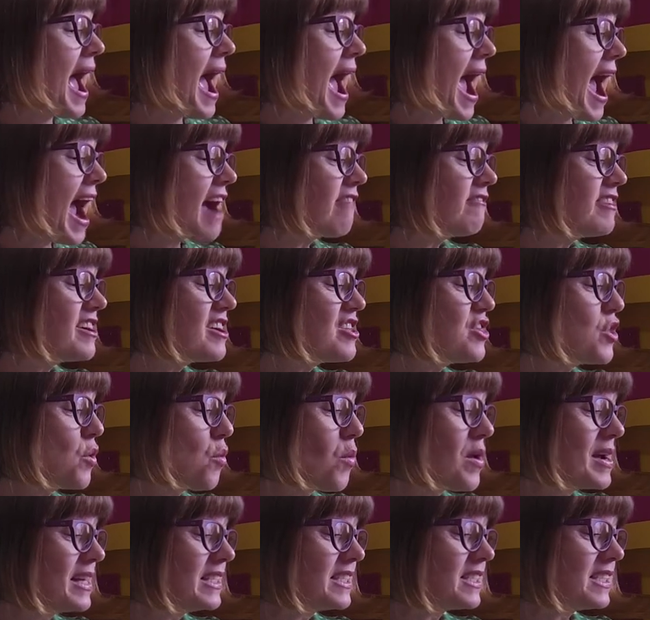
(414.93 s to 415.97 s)
Harry and
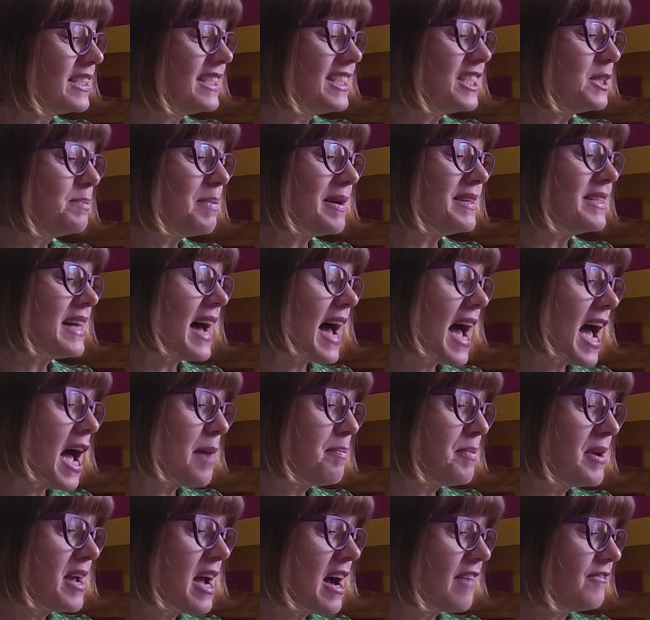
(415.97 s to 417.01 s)
the Weasleys spent a
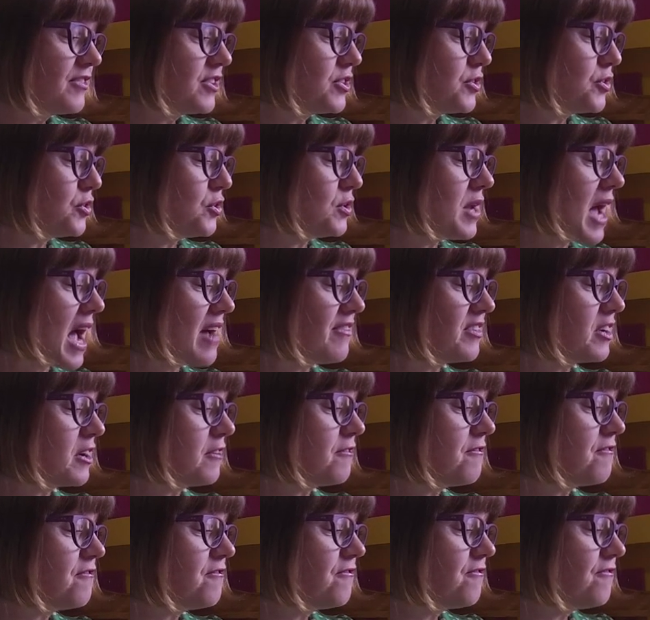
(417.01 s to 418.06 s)
happy afternoon having a
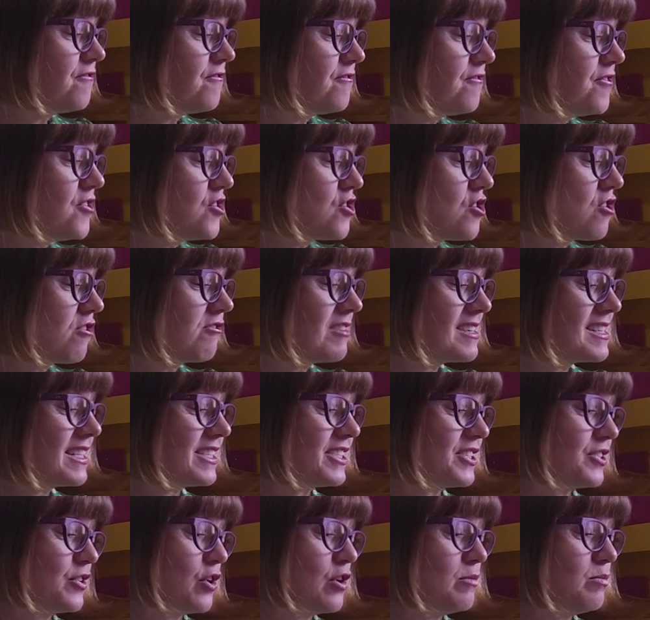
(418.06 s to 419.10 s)

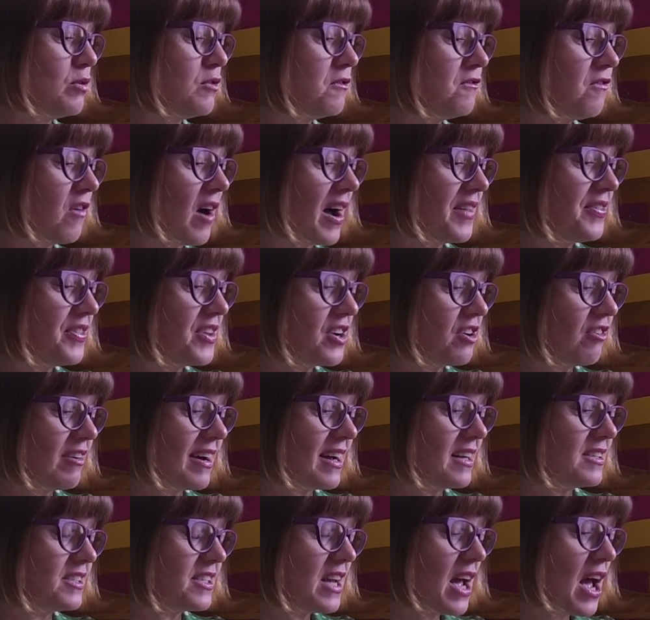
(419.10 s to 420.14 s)
furious snowball fight in the
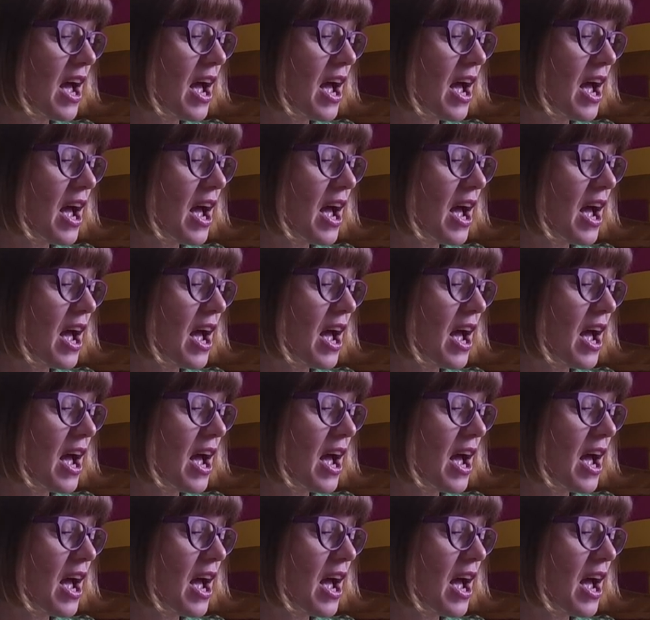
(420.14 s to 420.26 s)
grounds.